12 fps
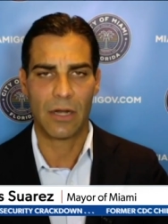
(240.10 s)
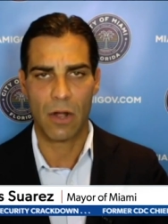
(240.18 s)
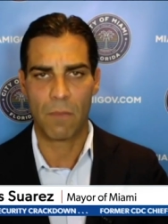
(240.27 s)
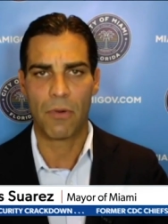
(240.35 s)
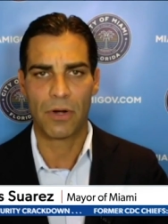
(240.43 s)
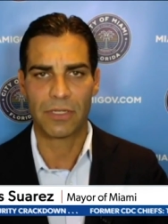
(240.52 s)
in a
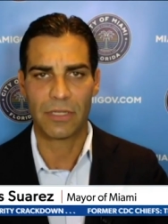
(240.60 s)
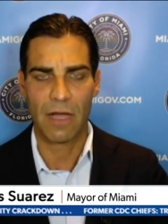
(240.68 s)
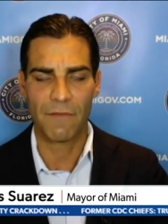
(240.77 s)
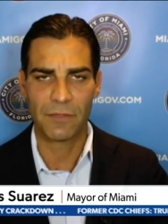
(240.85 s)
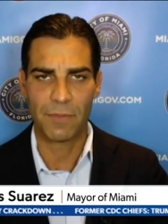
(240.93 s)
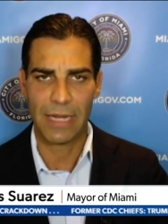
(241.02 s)
nonpartisan
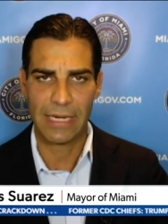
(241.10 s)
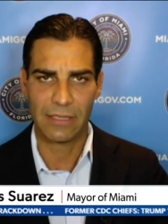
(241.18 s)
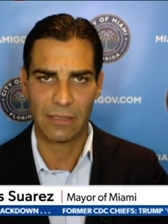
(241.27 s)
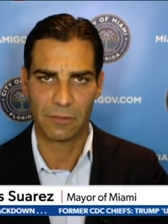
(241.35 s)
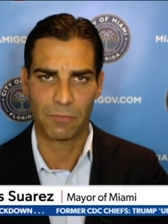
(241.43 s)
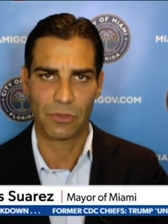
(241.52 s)
office by
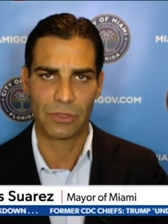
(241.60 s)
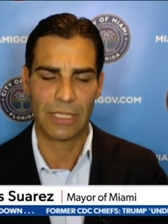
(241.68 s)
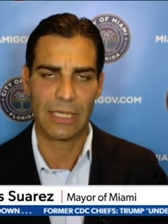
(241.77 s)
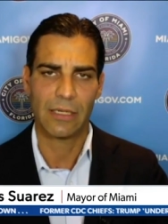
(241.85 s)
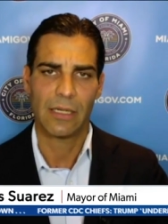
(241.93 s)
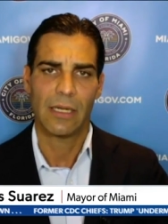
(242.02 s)
86
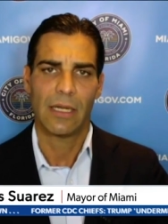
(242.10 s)
percent.